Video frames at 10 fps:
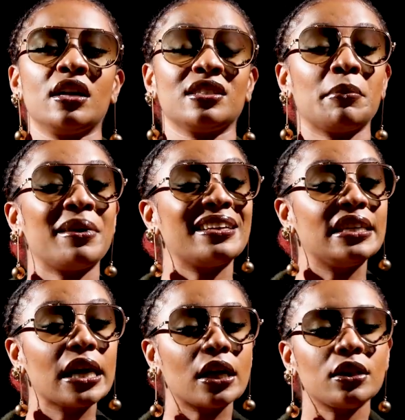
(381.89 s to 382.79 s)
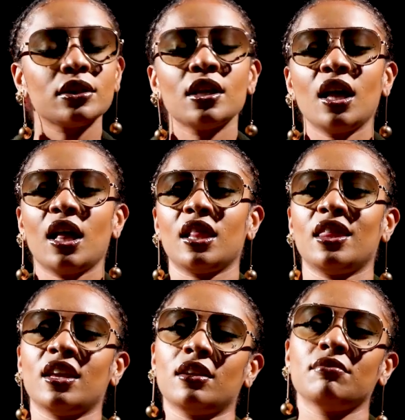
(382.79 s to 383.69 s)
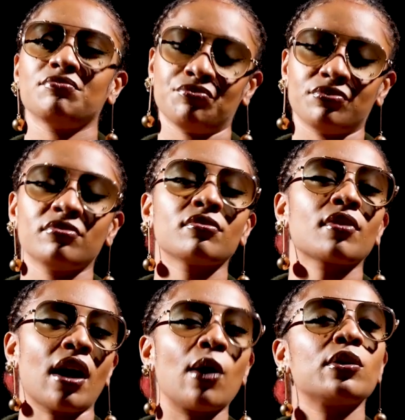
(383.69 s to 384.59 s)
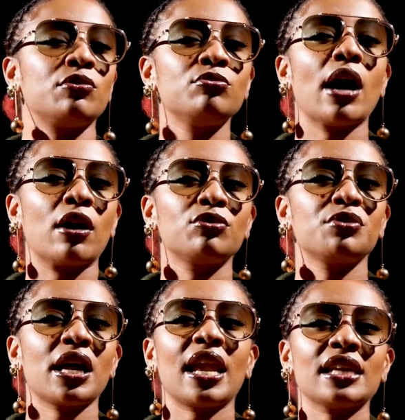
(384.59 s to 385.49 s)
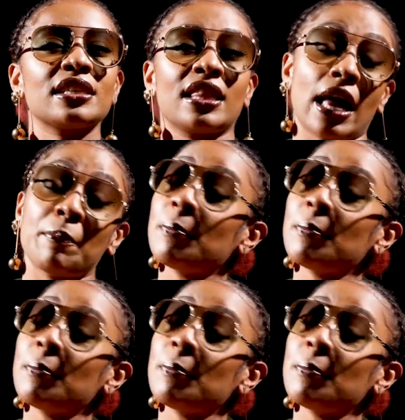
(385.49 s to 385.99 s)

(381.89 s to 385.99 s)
some Adele, and then I would realize that there are